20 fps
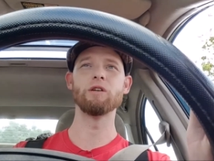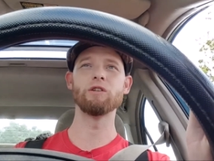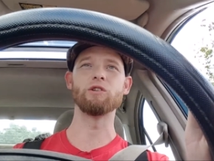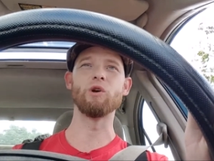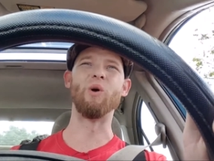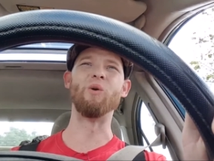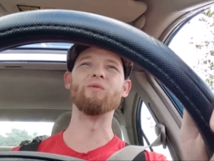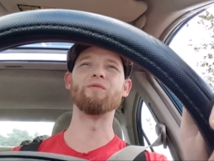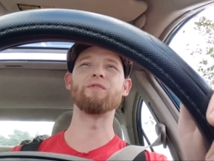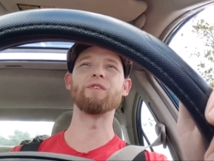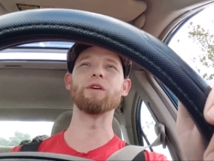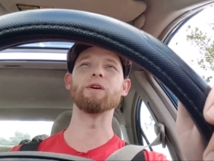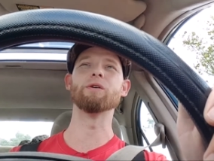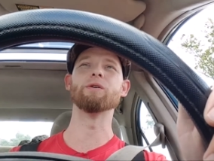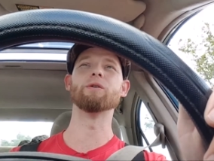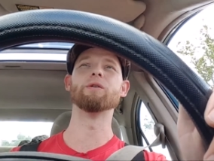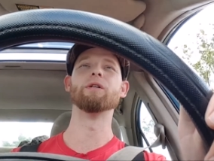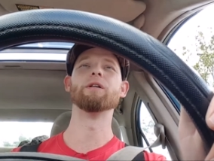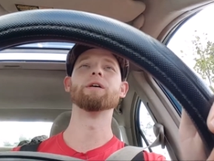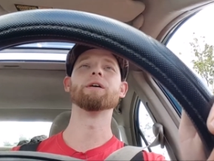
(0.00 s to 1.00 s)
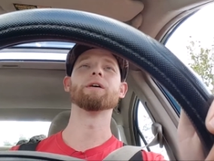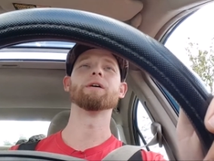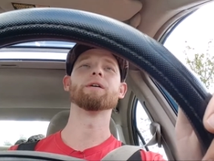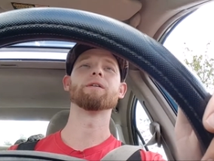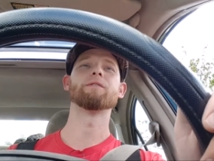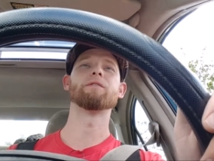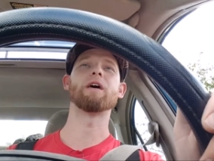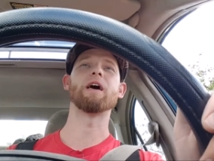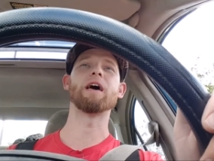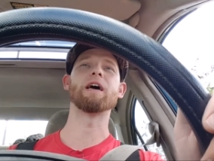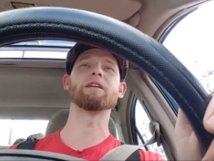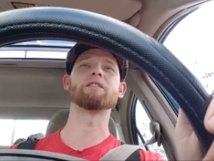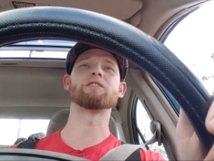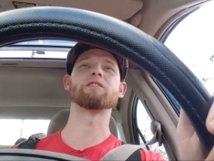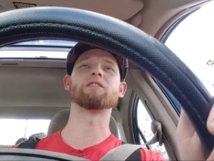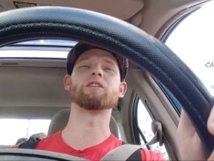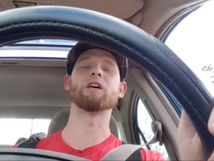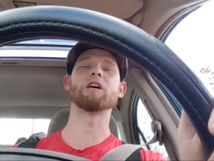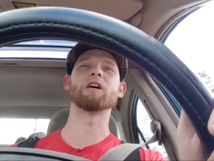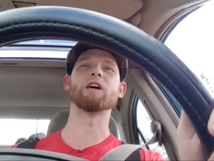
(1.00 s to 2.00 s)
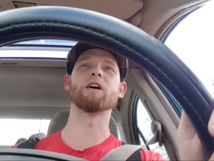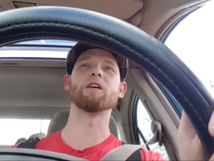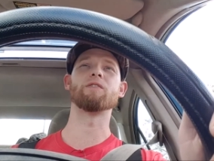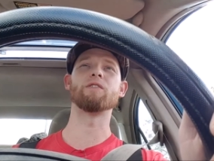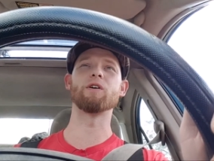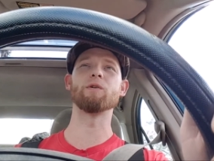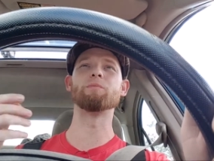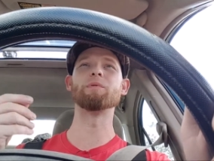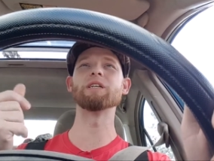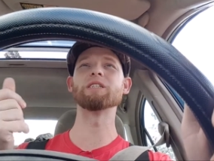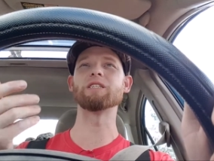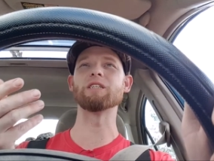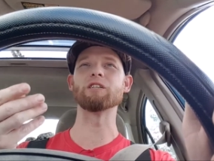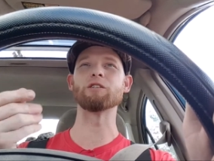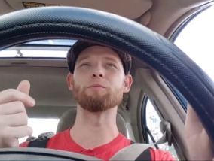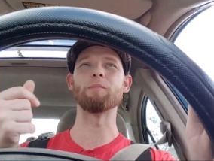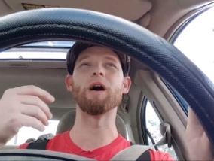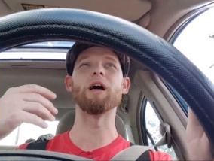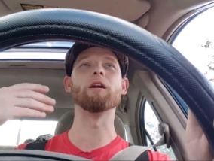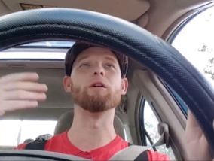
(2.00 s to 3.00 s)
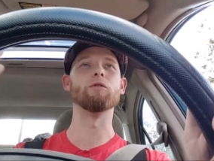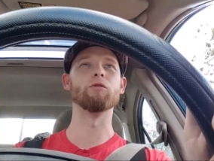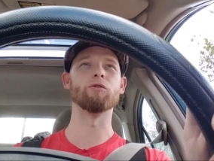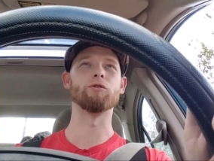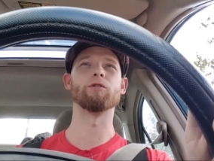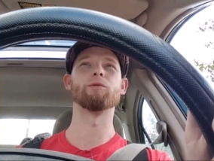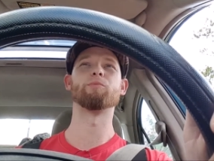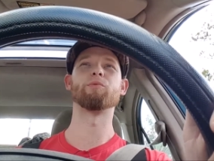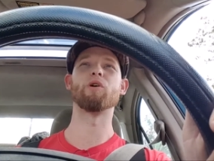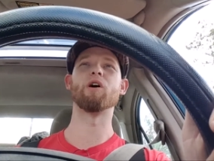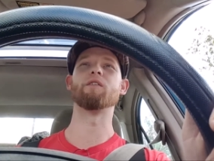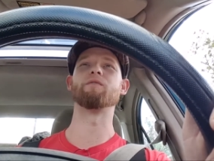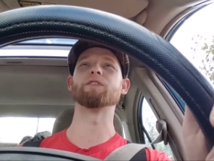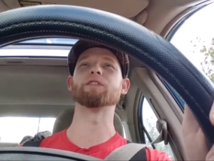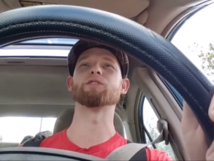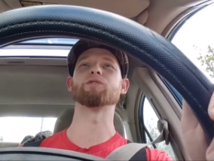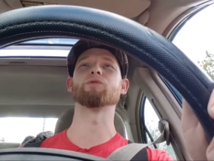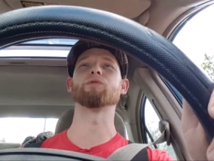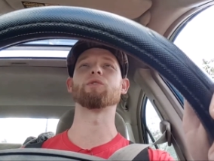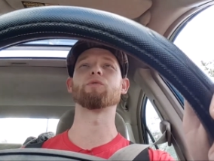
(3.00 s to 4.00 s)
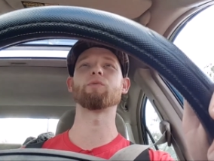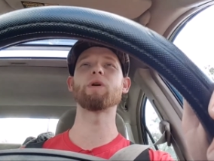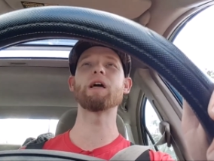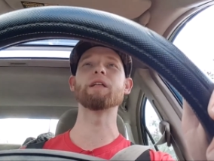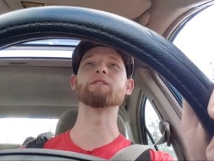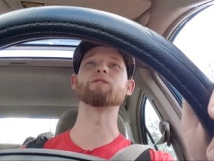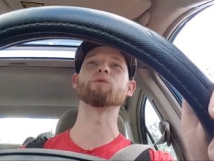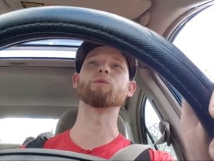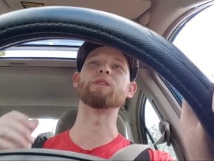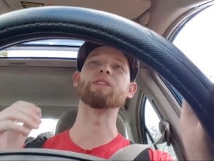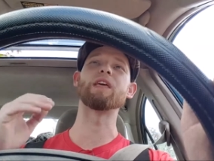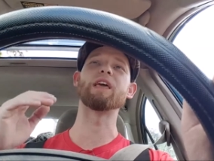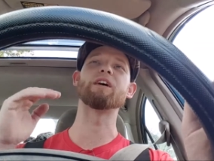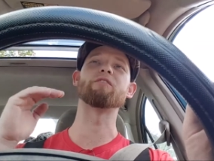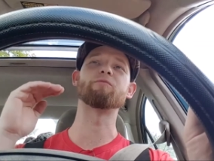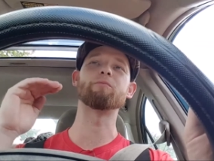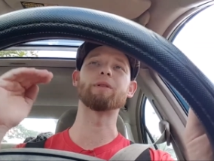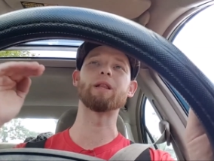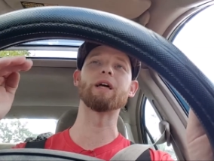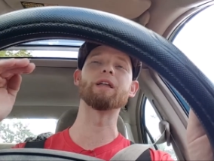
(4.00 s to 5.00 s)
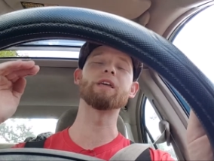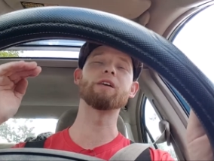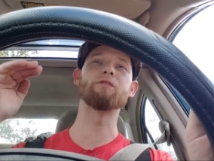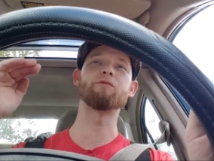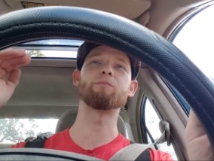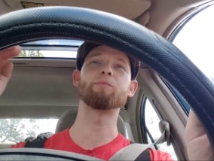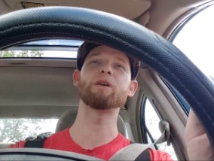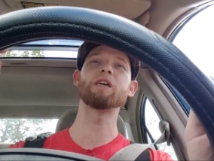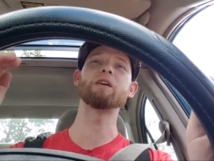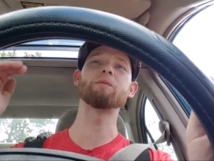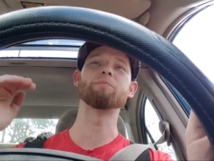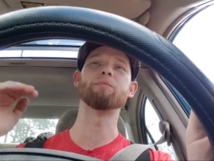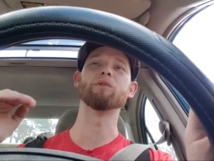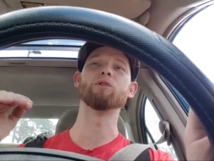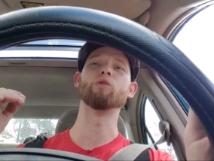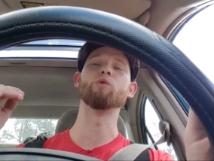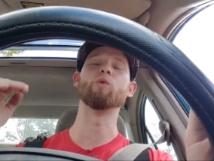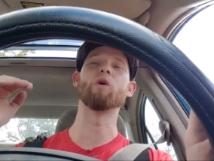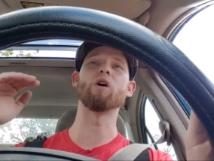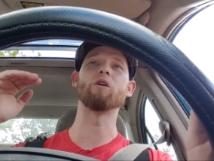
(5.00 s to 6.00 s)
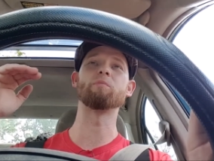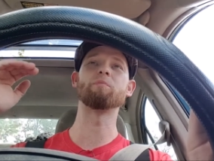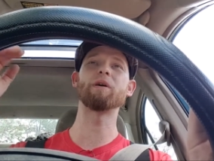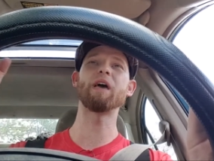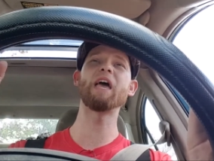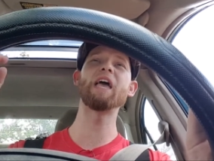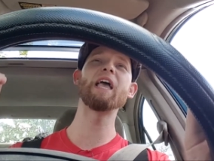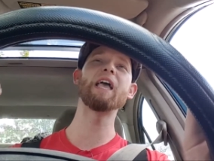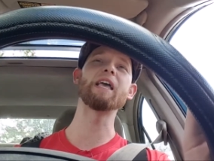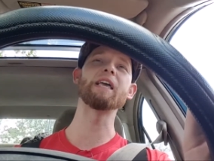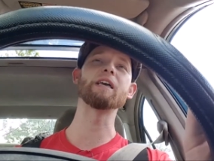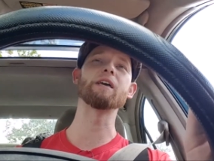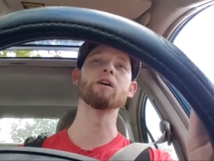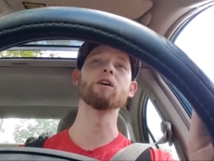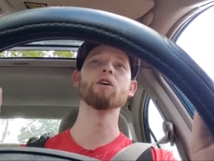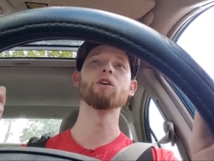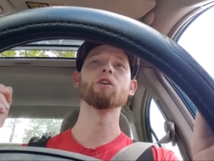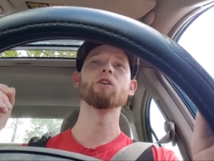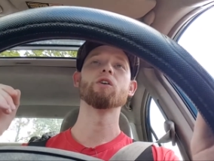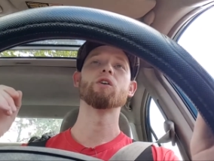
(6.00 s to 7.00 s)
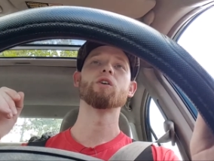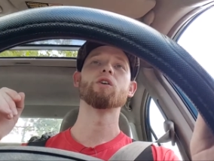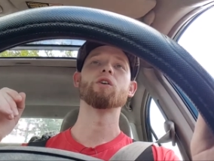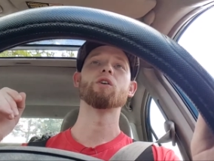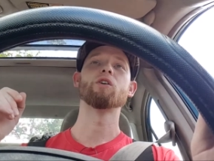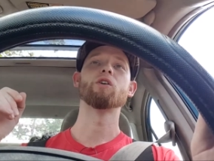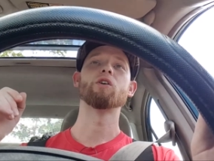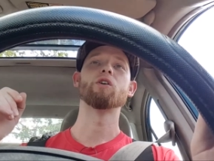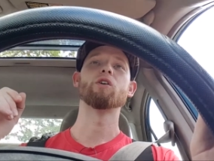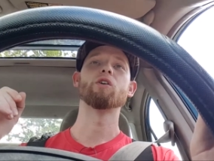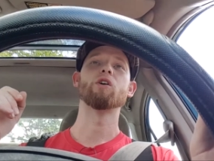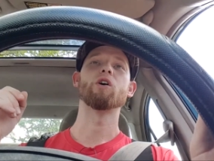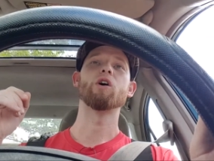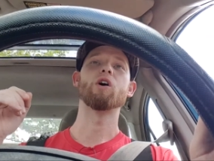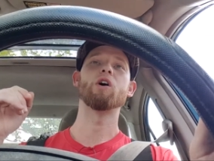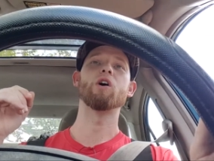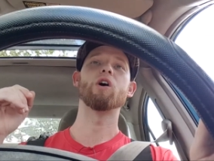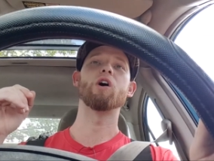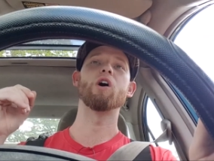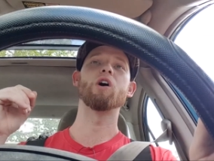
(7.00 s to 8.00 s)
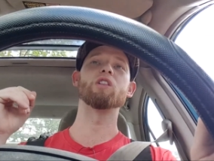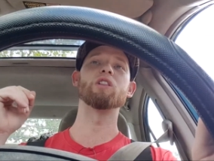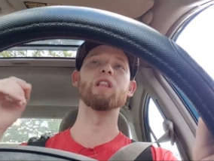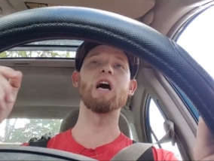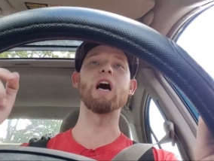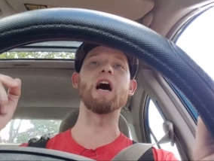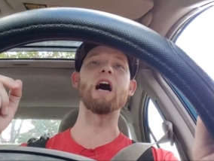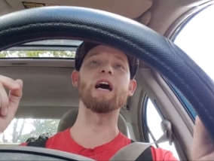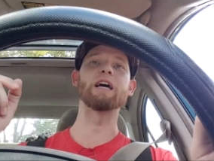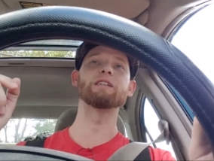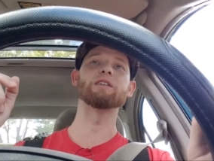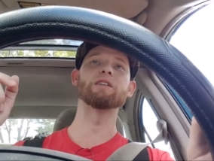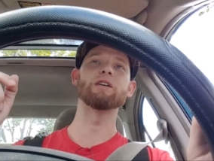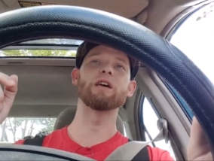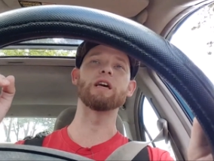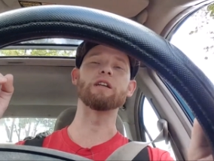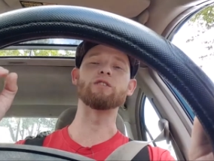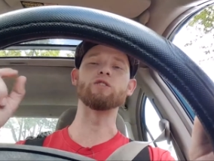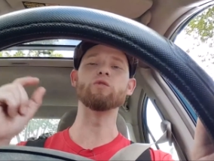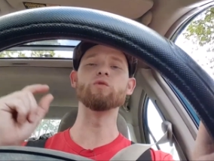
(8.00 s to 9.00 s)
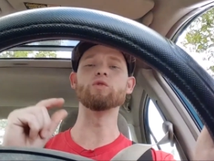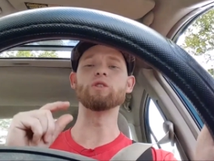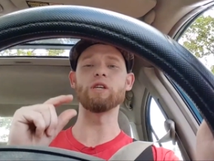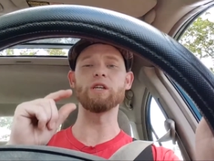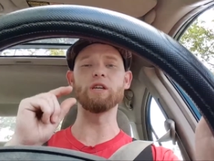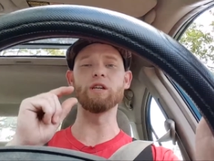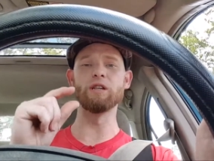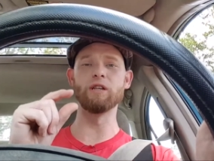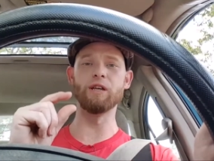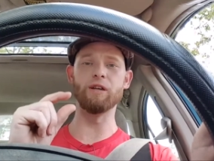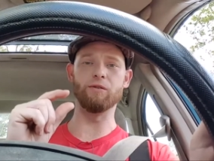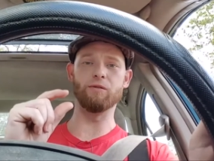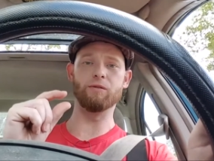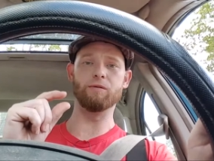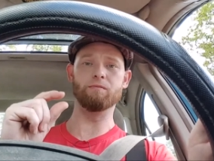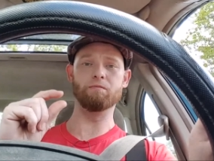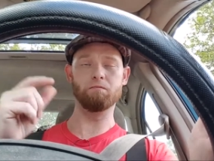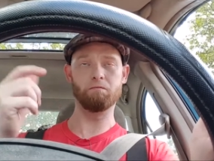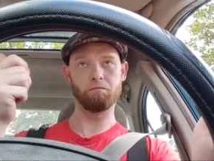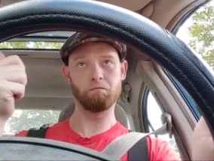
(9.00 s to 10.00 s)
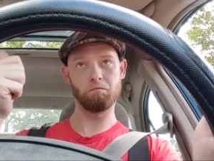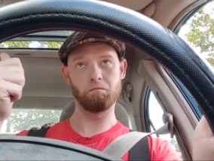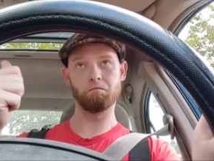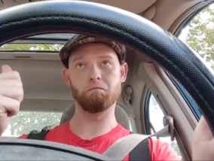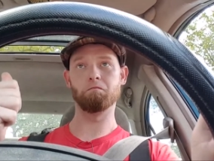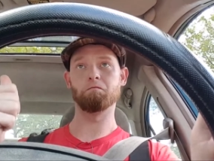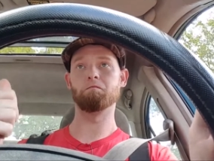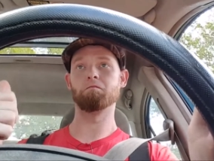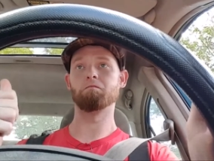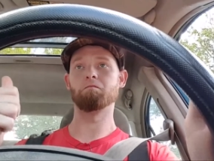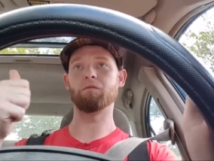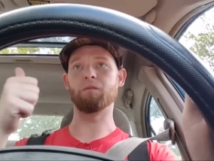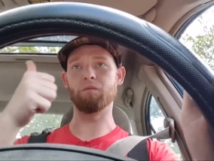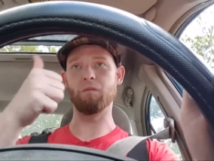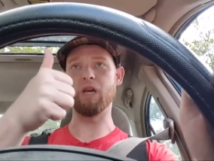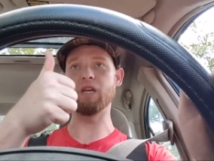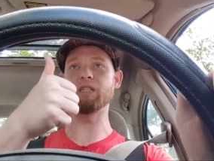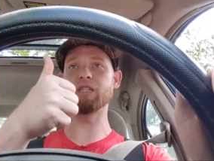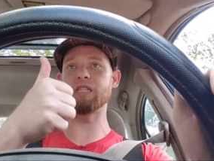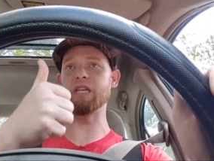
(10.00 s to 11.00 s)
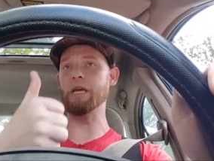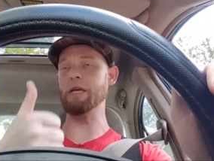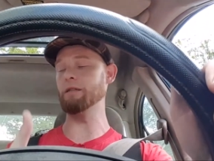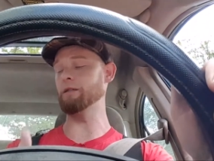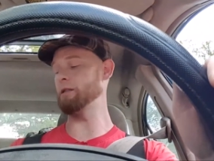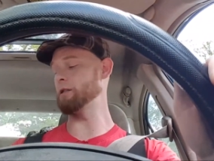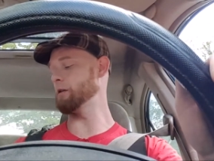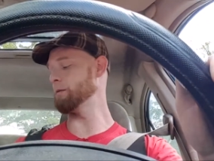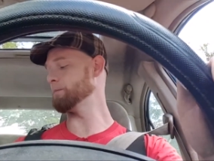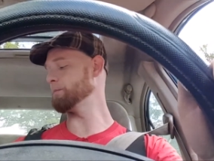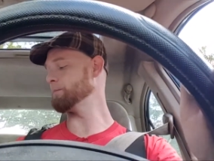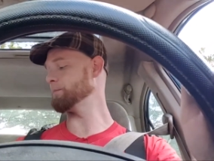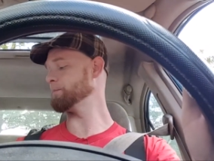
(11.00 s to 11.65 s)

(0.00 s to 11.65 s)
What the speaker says: don't feel that their business model or their profits are threatened when they have plenty of people who are paying a lot and using a little. Makes sense.